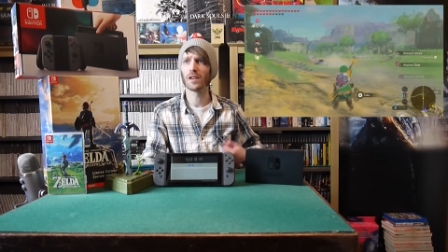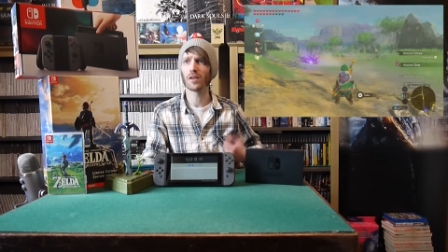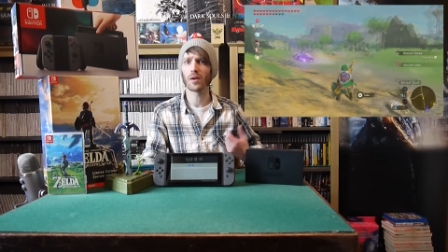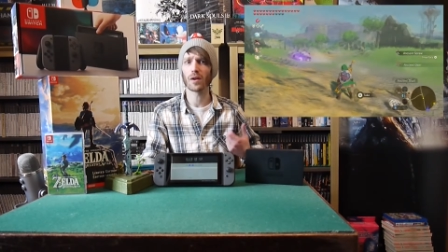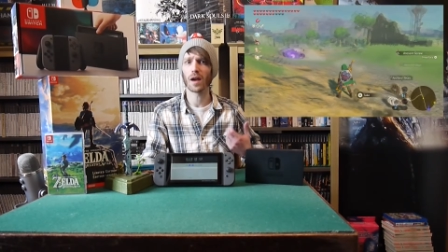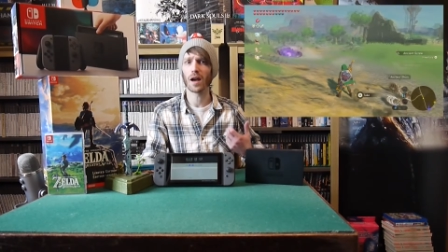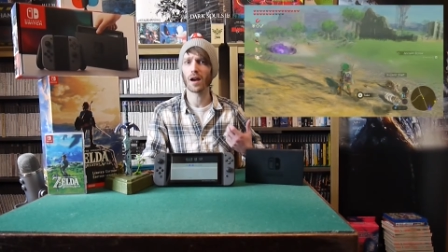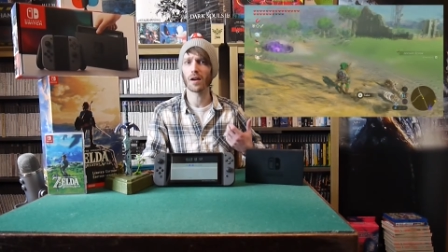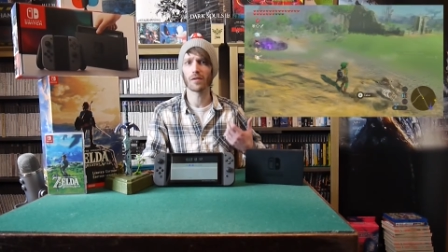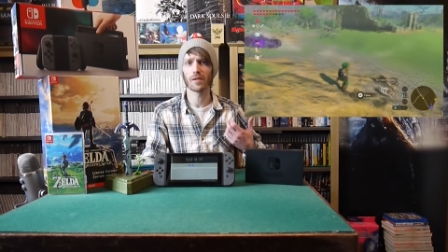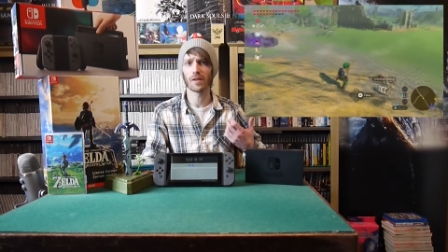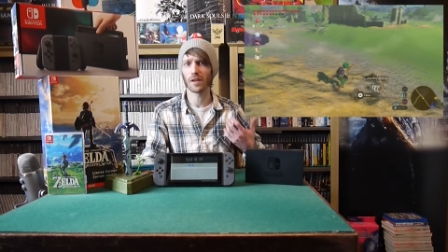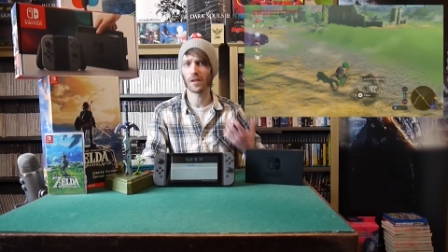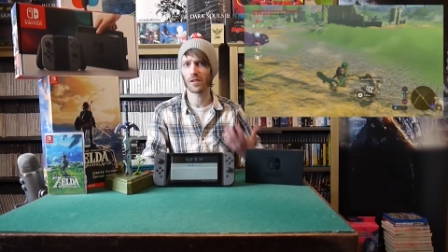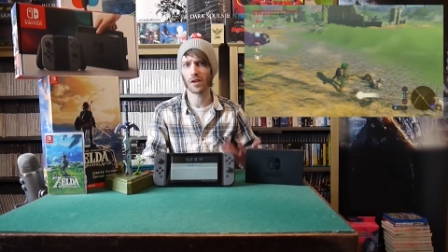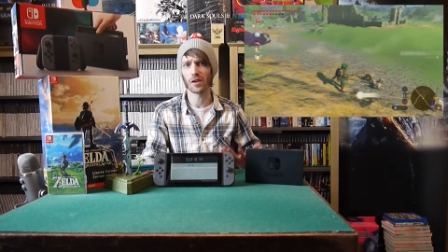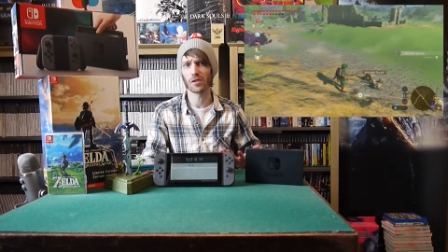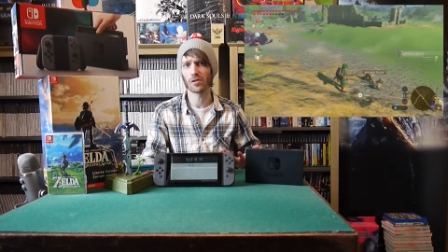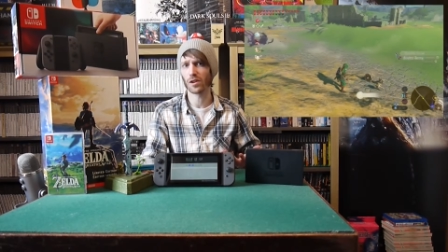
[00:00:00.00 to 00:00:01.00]
don't have in
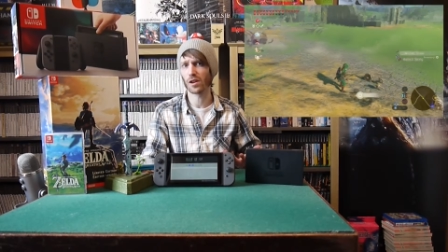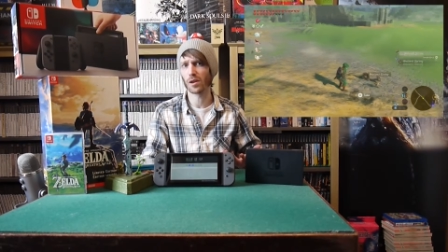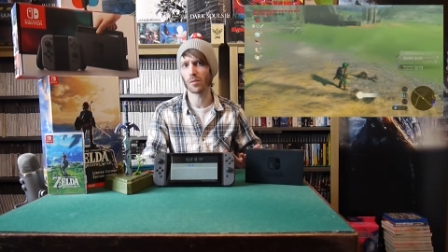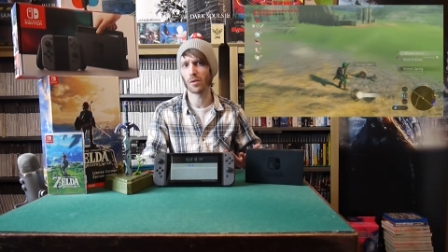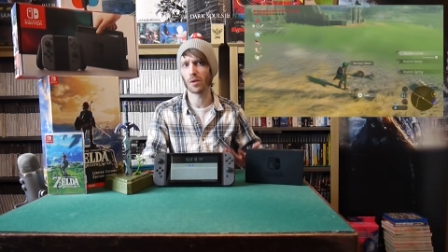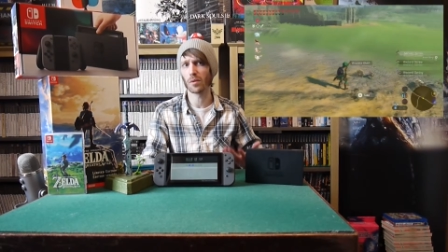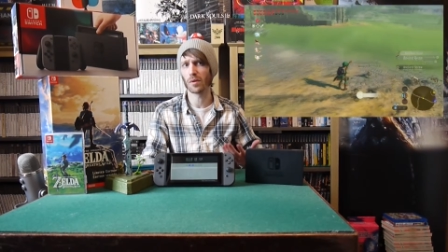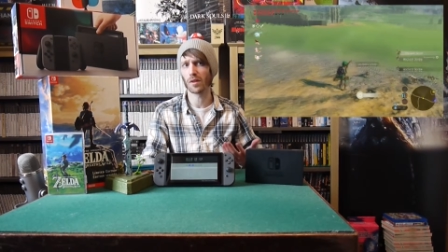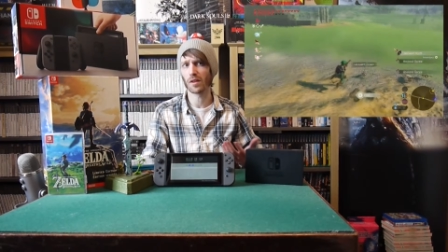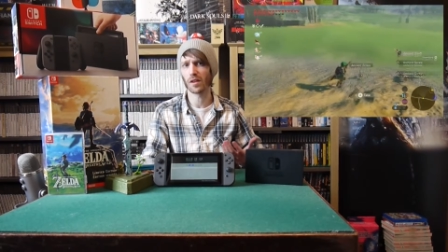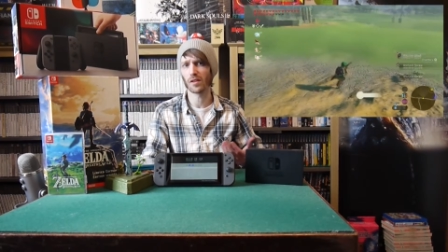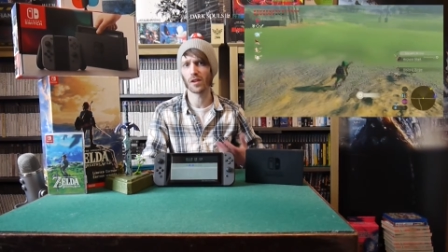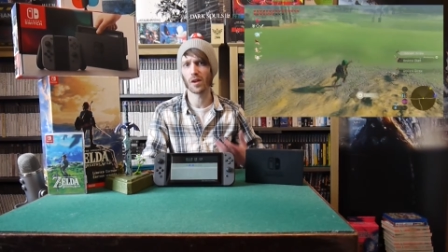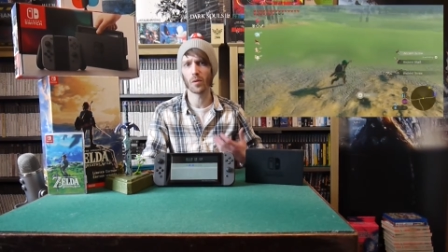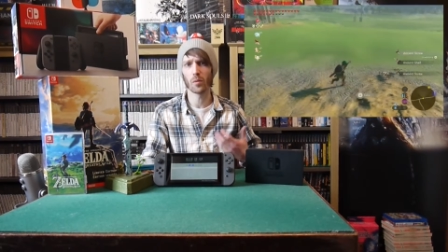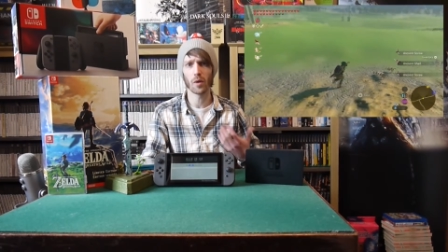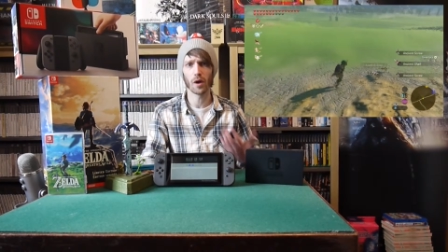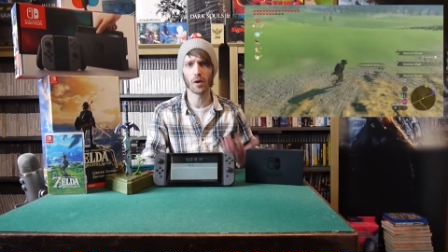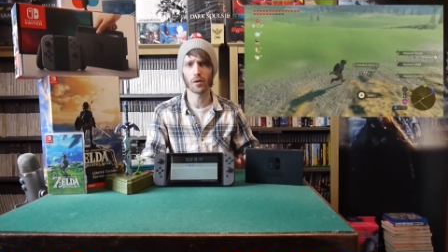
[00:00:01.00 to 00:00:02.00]
this country at the moment things
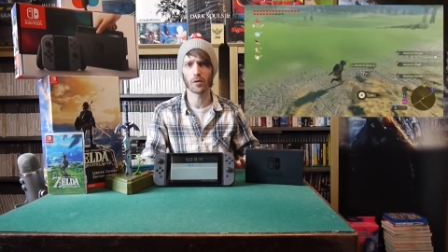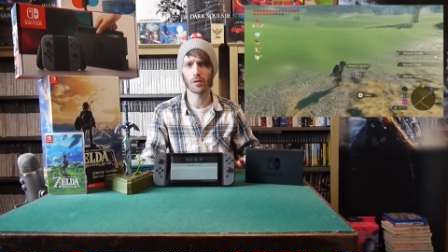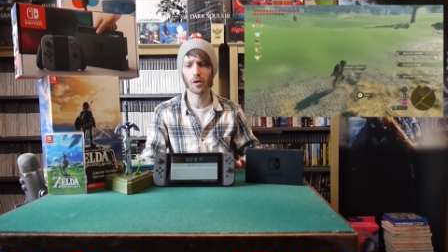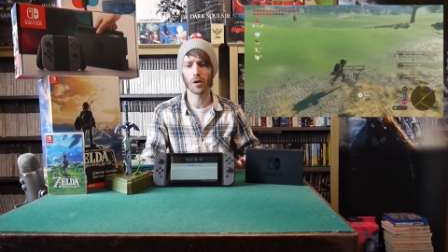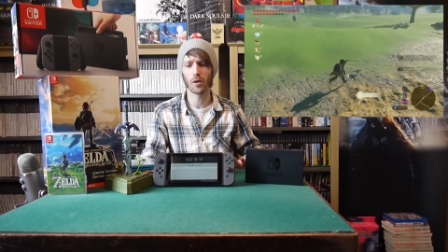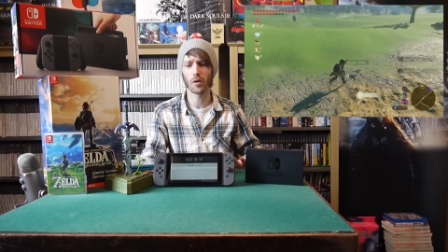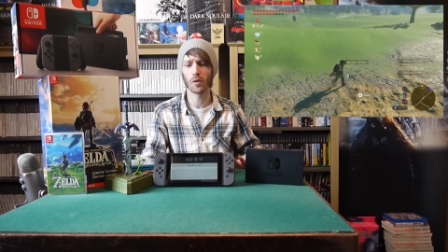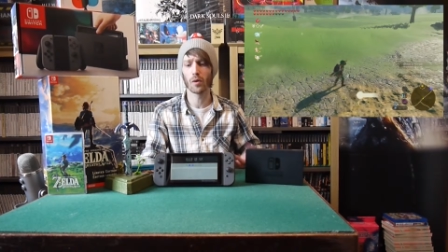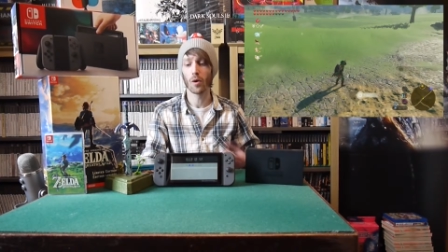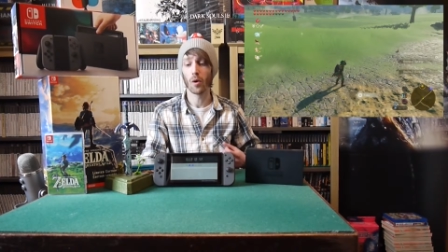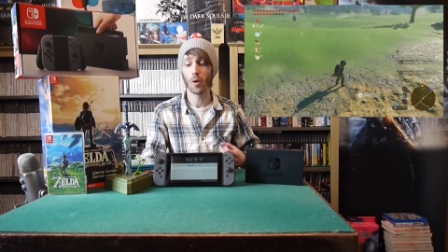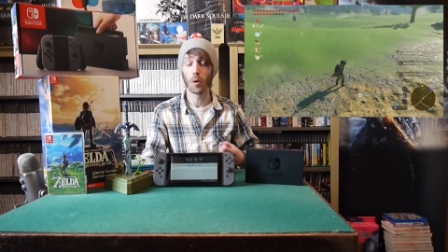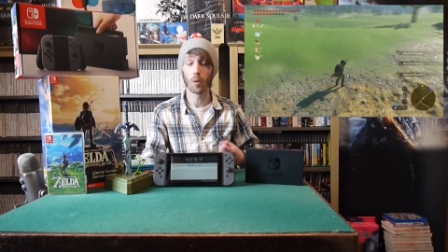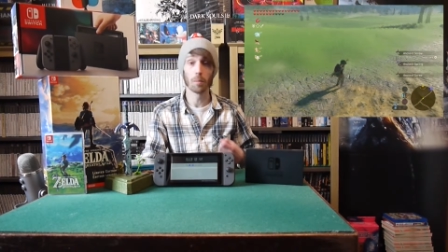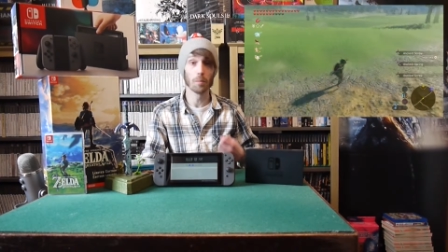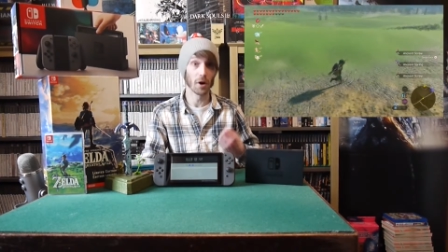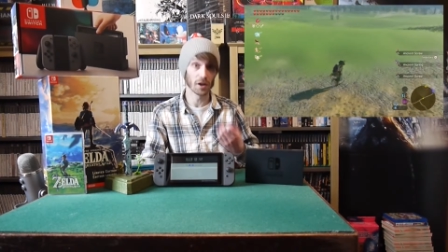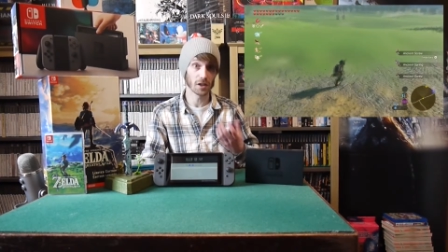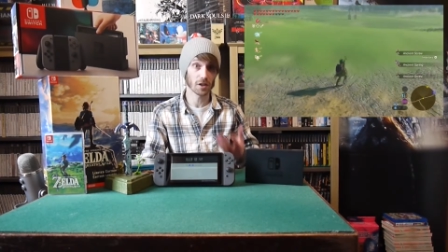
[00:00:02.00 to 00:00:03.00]
like World of Goo or
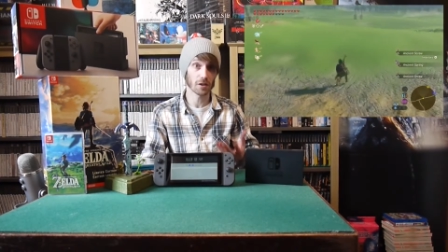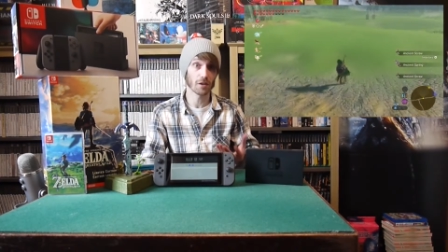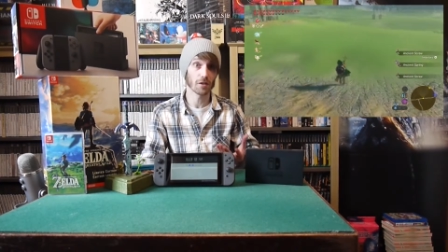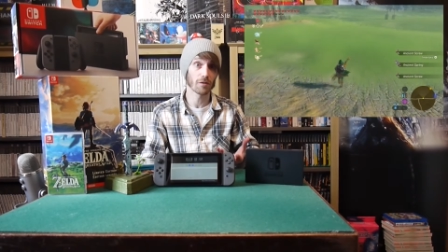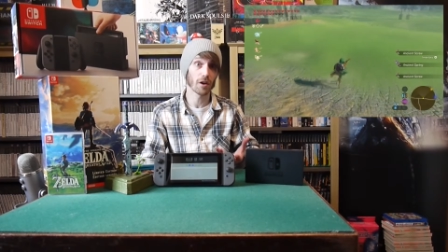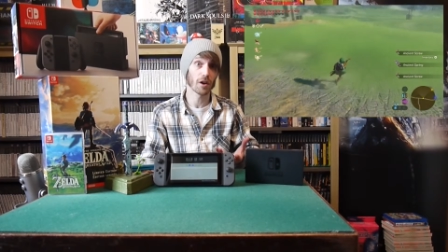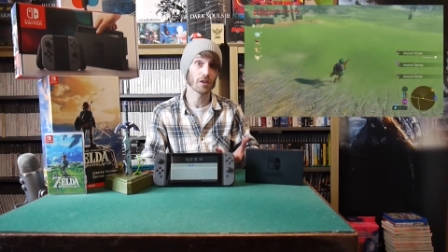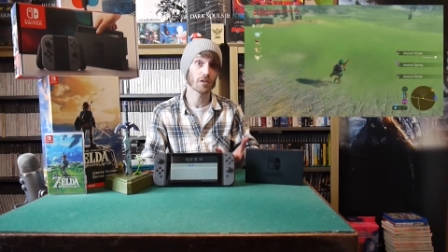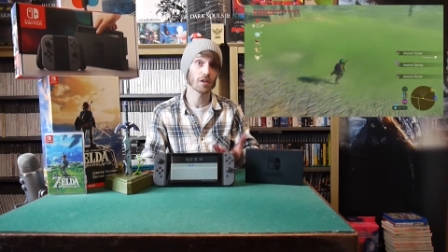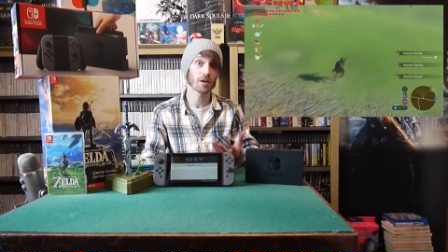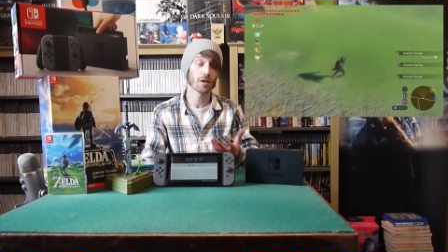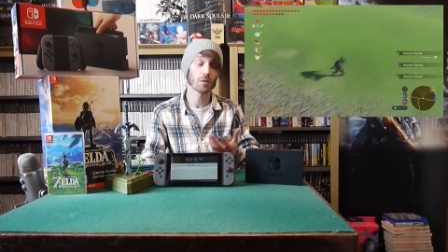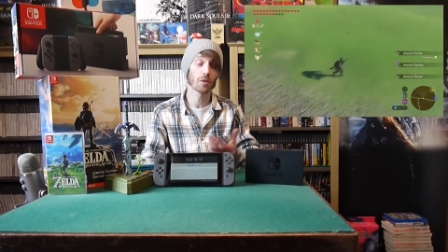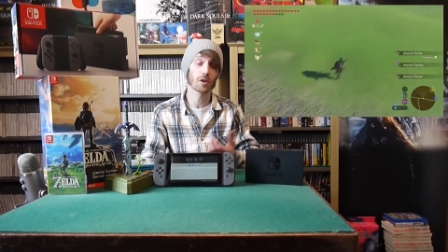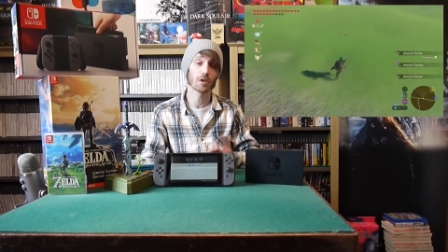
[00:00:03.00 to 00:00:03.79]
Binding of Isaac,